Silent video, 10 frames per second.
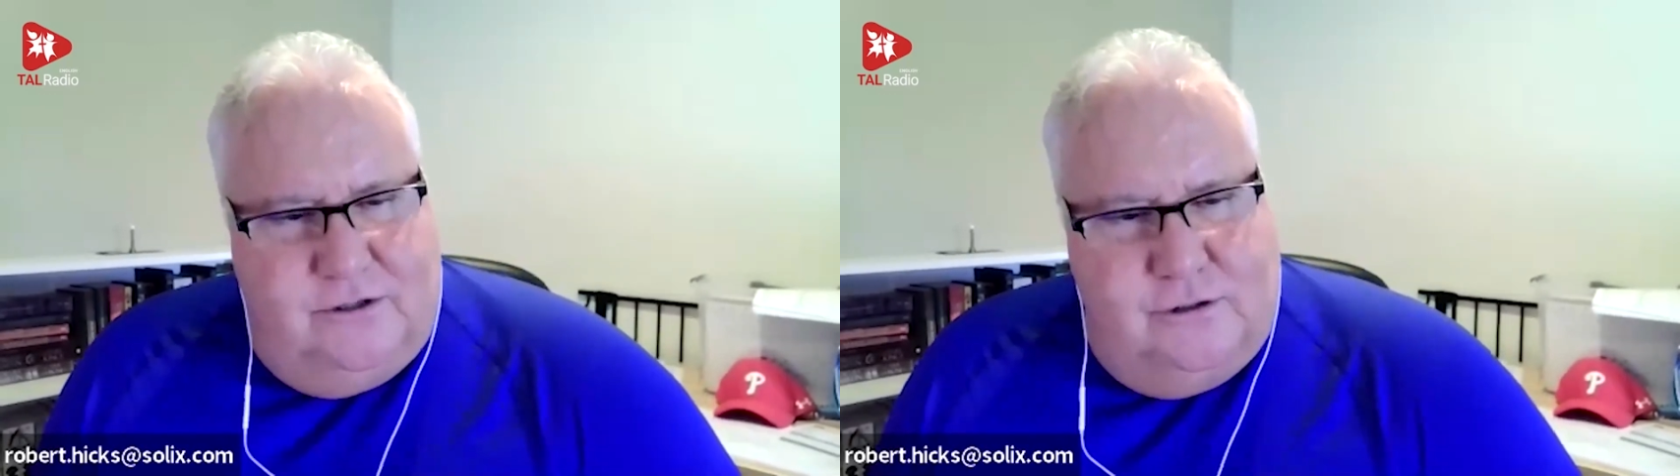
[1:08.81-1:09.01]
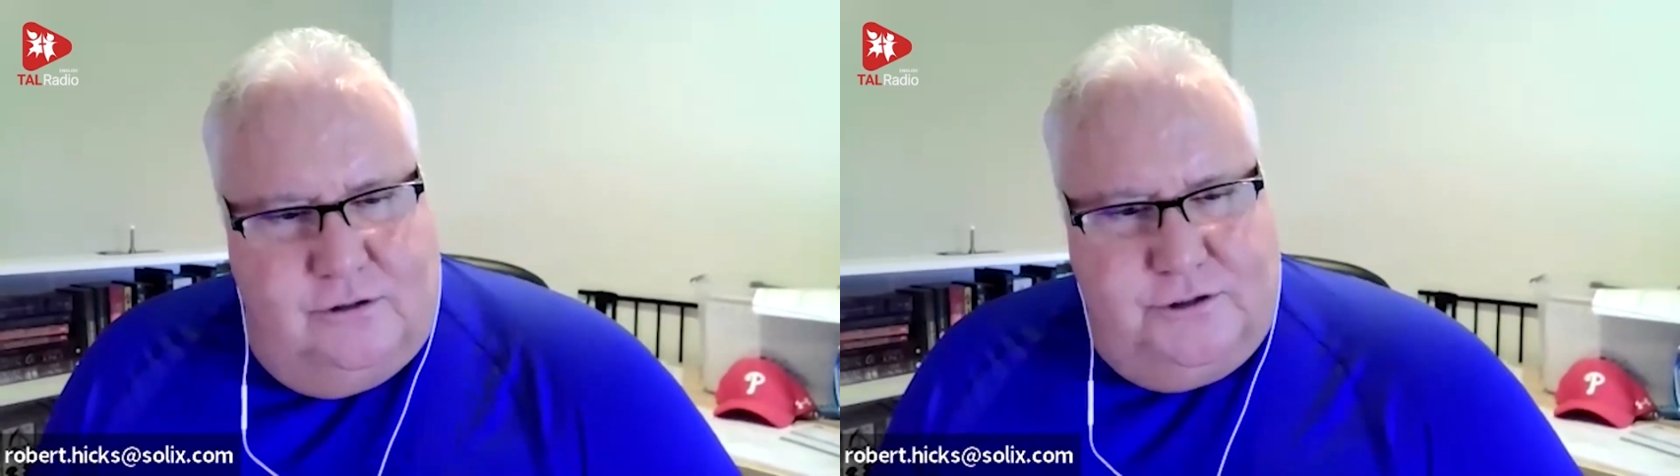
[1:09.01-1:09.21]

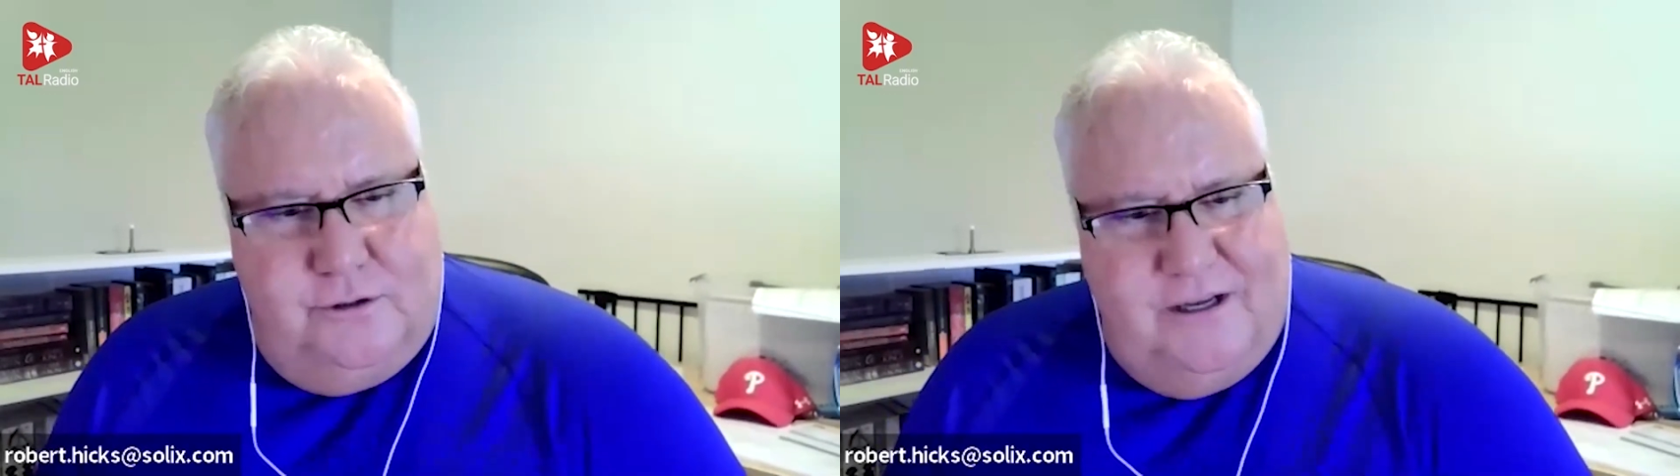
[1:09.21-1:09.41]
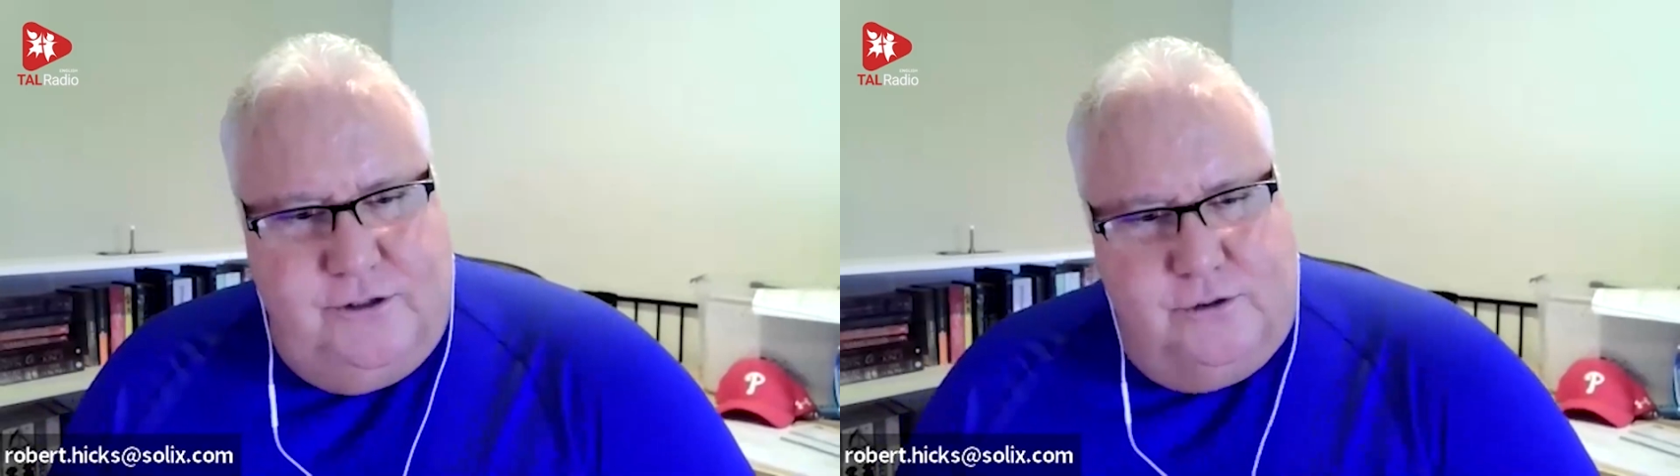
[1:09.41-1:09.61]
but also
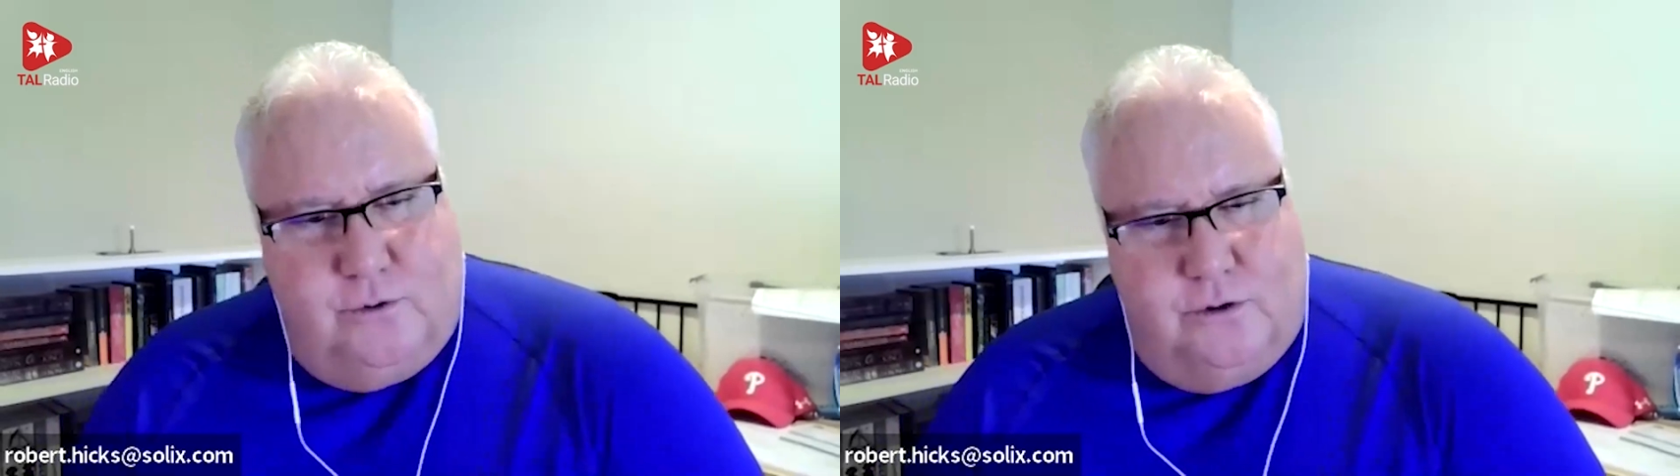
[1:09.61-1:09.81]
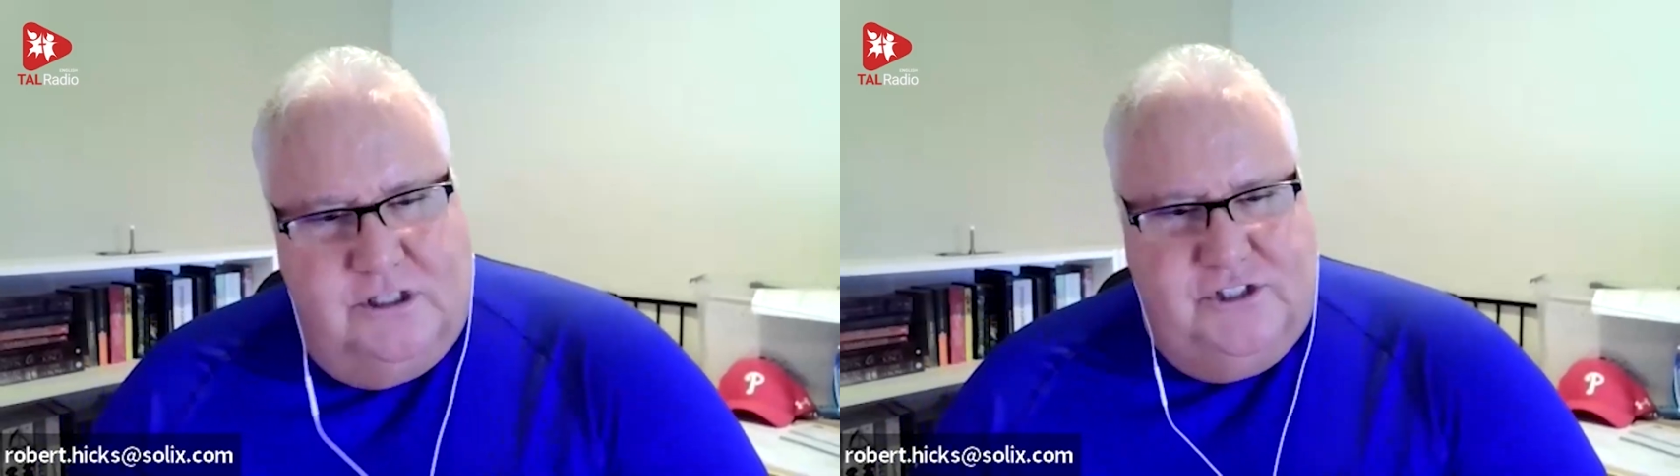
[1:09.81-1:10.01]
learn
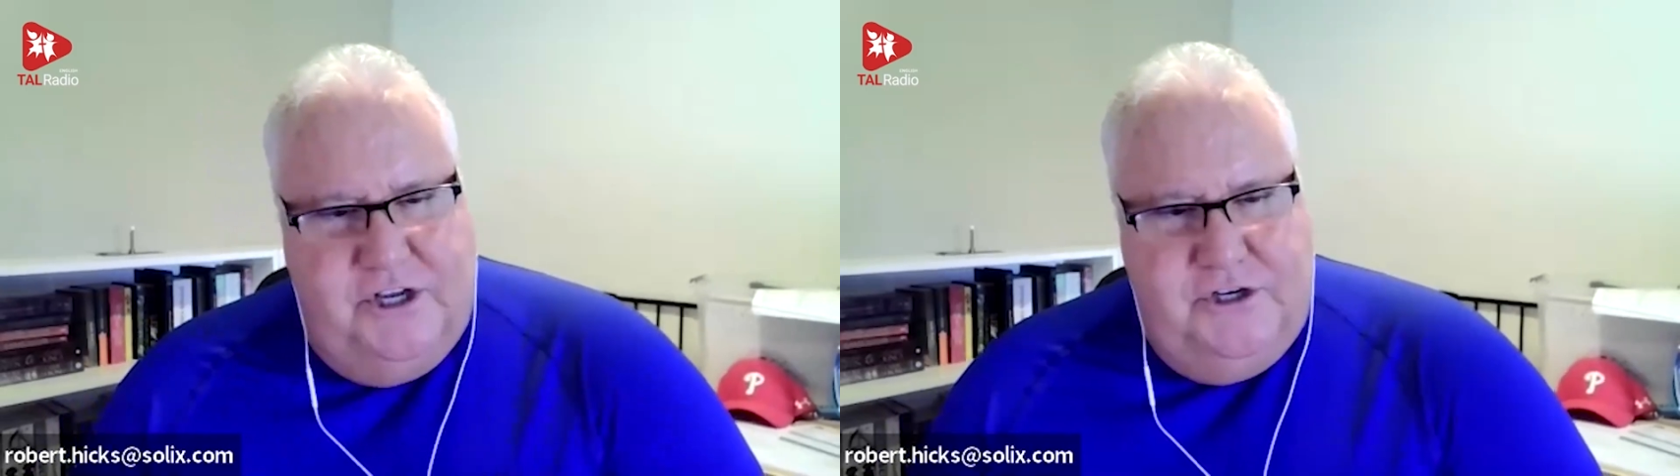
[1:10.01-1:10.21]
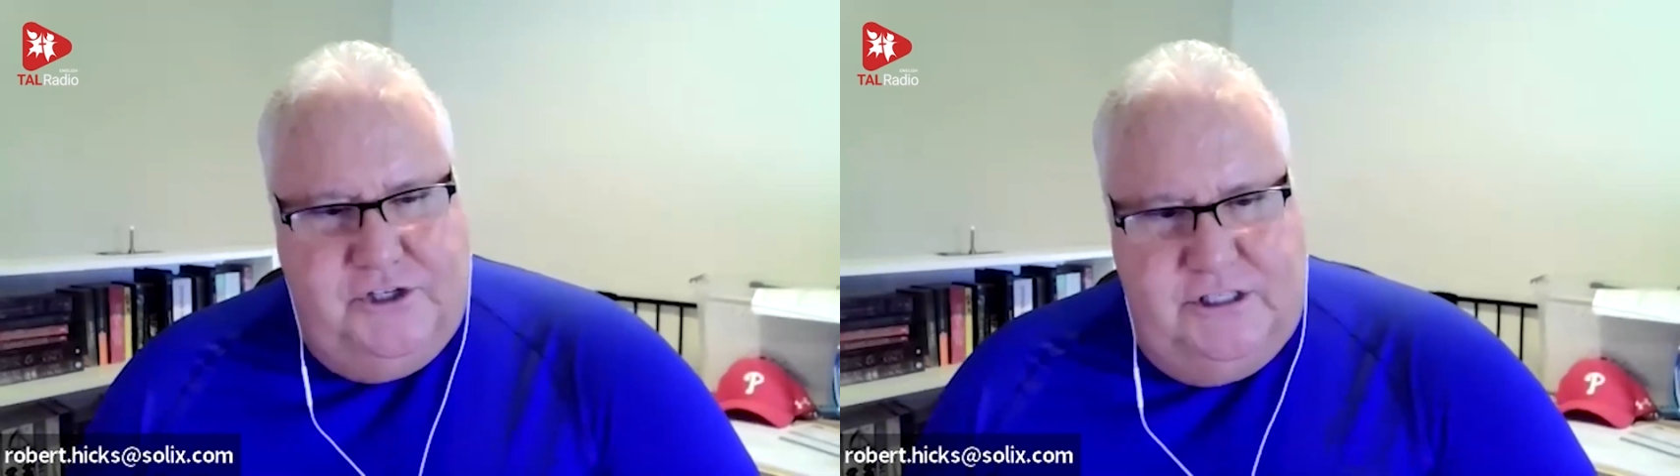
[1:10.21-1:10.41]
about your
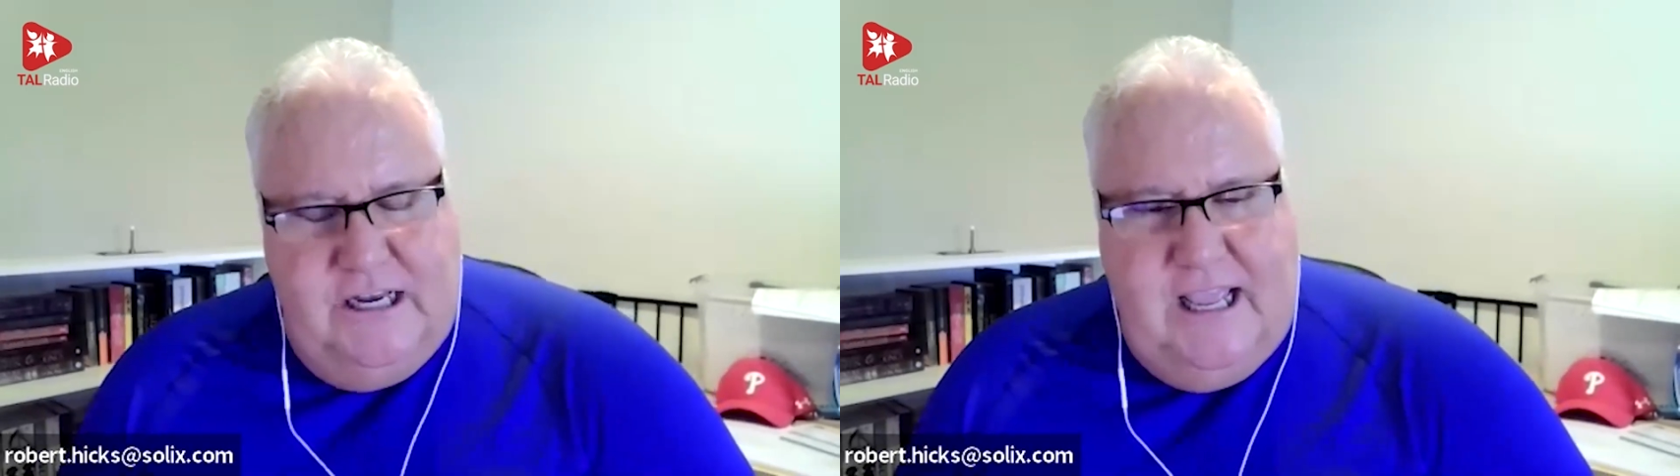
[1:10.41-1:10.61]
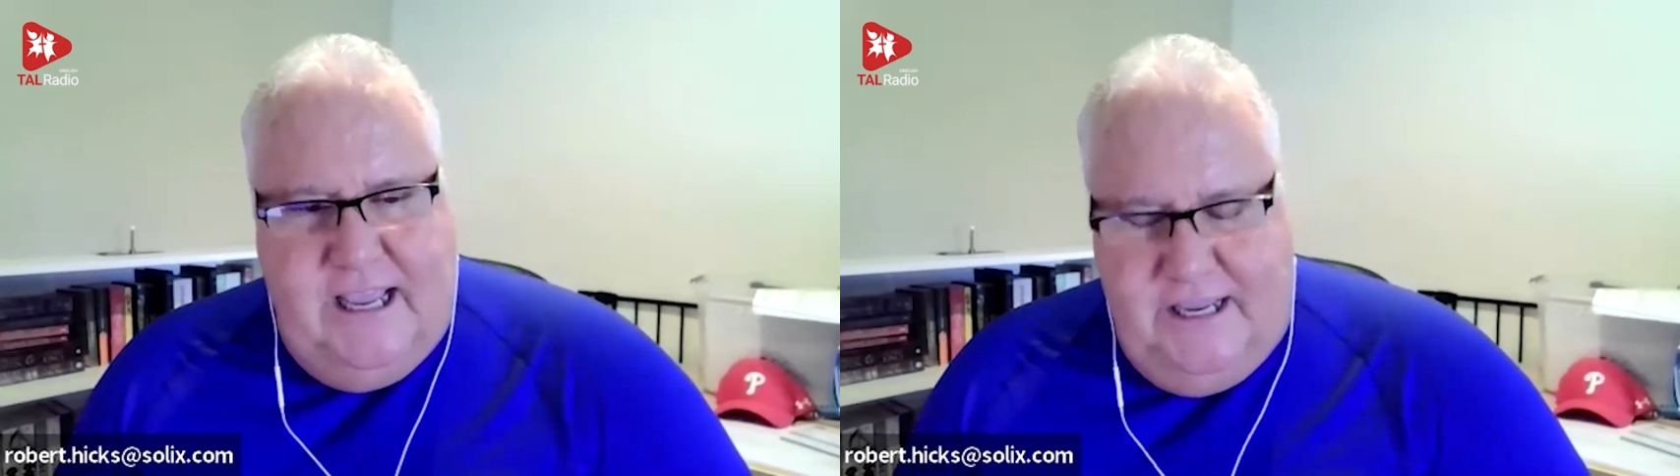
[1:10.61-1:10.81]

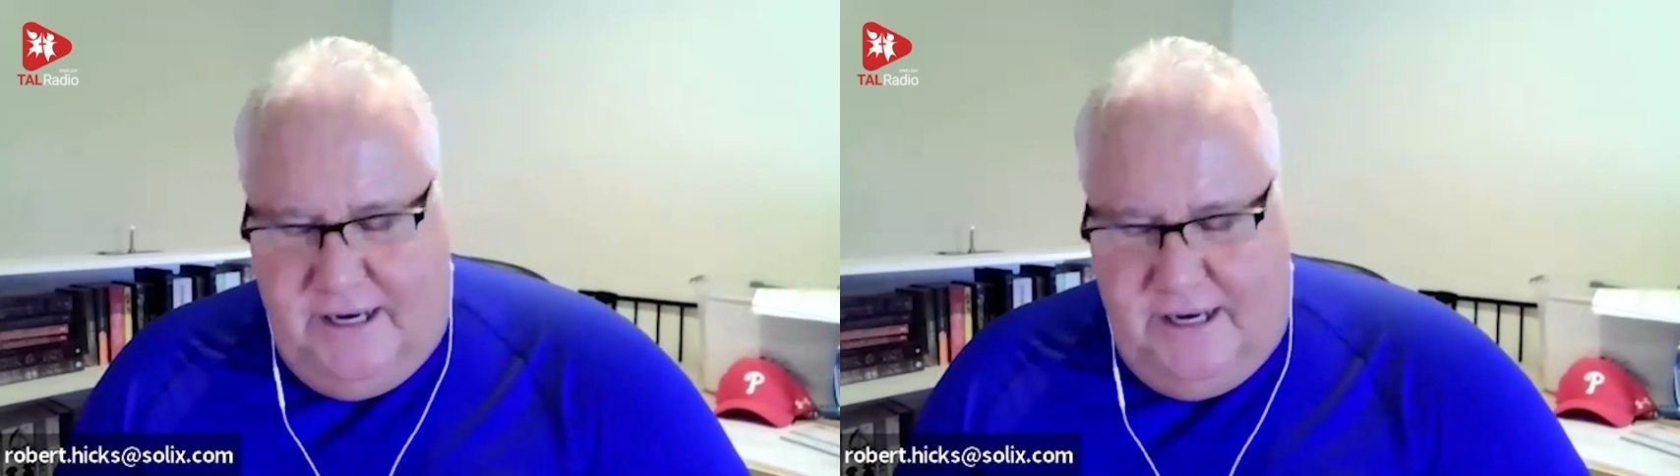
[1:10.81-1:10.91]
organization